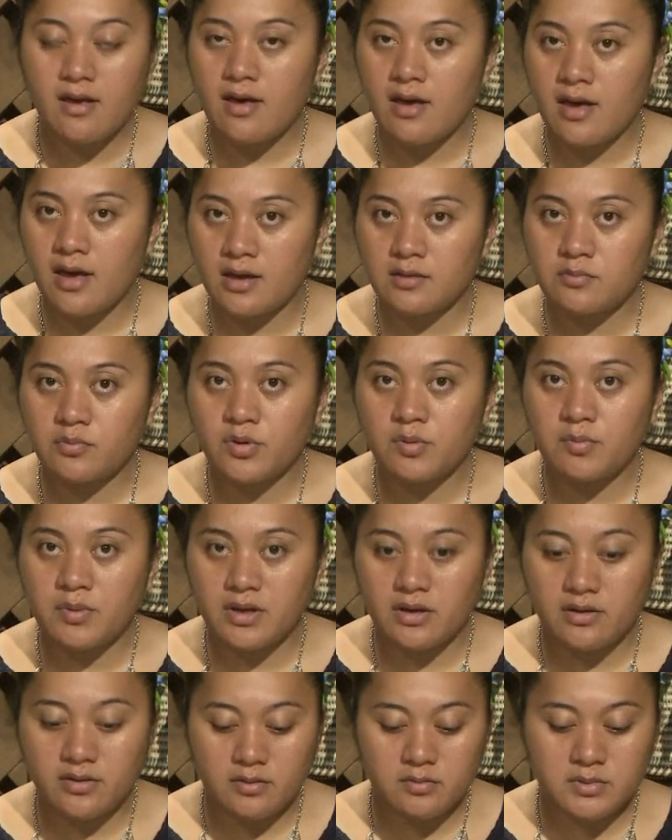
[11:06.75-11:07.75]
and
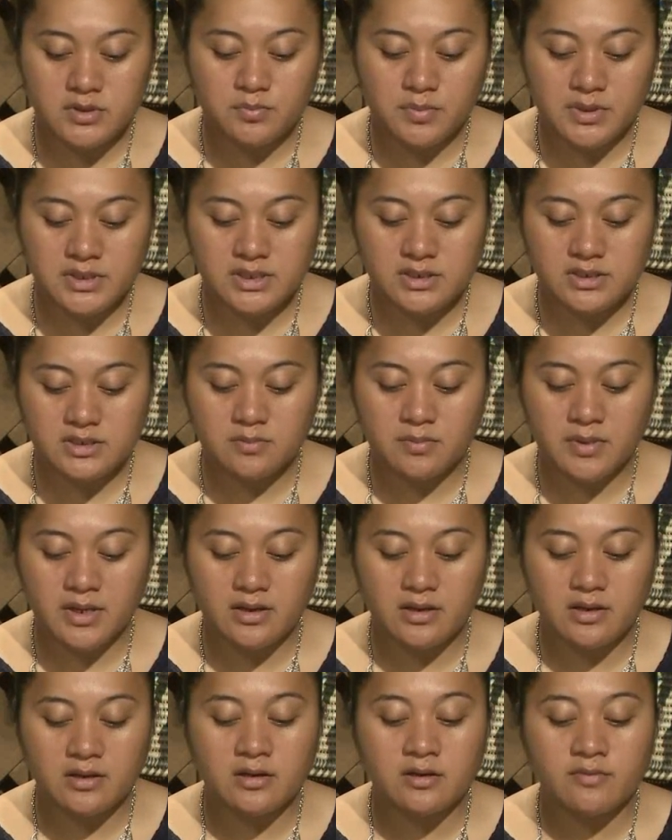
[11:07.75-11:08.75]
prepare them to
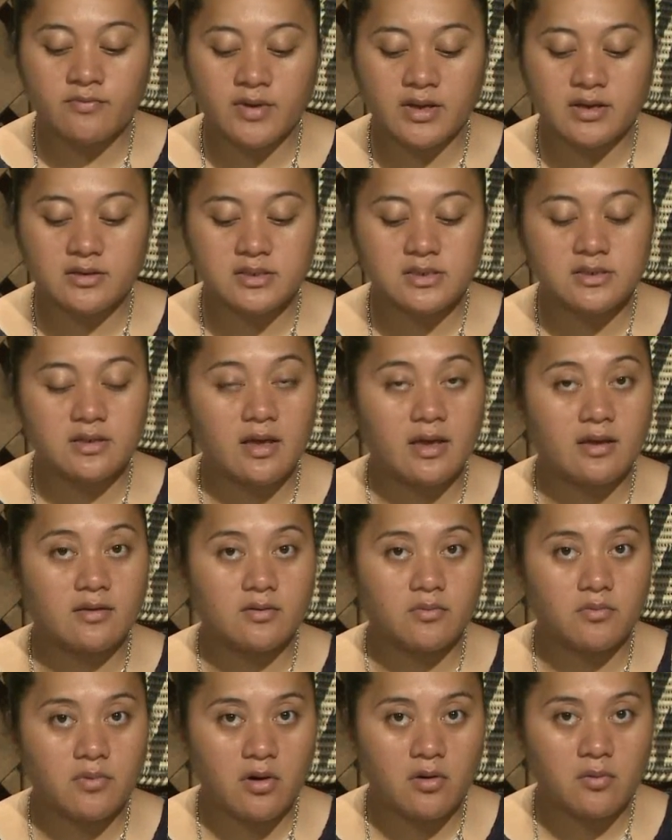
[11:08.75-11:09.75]
participate in events like
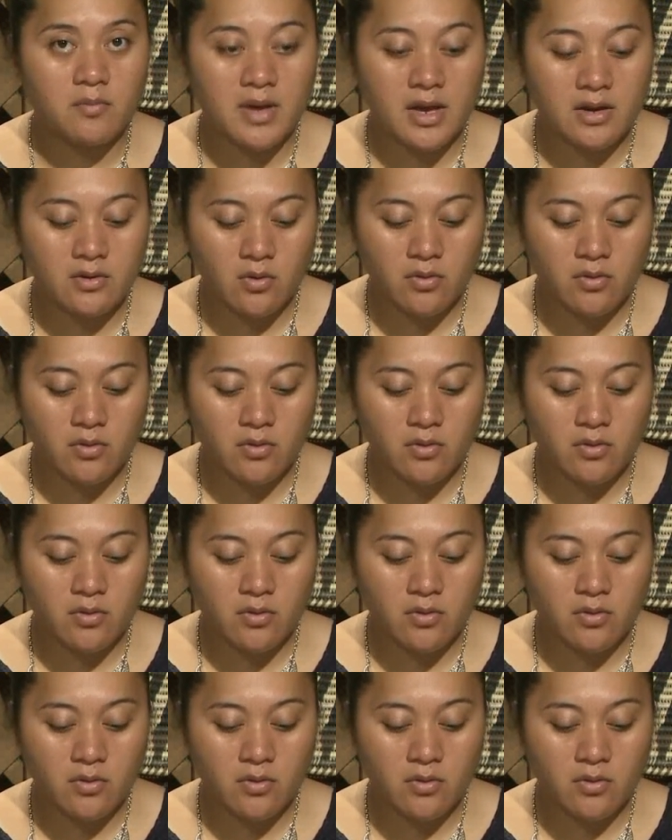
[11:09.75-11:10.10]
the Rockman